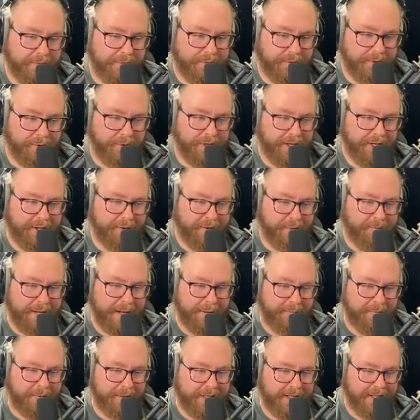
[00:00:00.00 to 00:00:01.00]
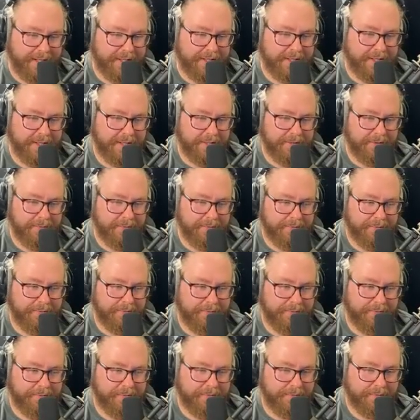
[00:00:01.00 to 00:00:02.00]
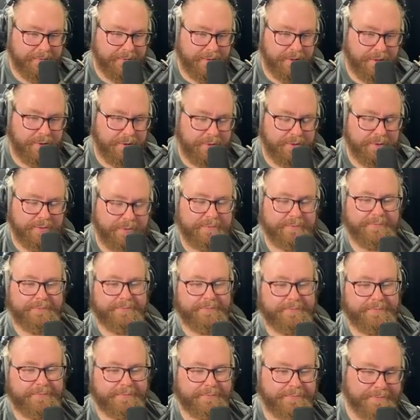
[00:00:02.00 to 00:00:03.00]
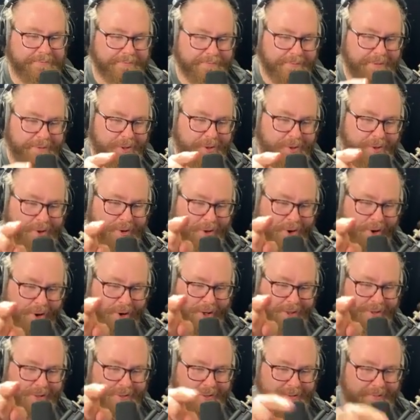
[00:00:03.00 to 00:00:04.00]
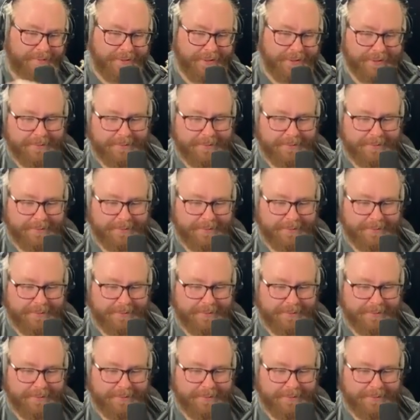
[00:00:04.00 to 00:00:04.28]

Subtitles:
You need to remember this. You're awesome.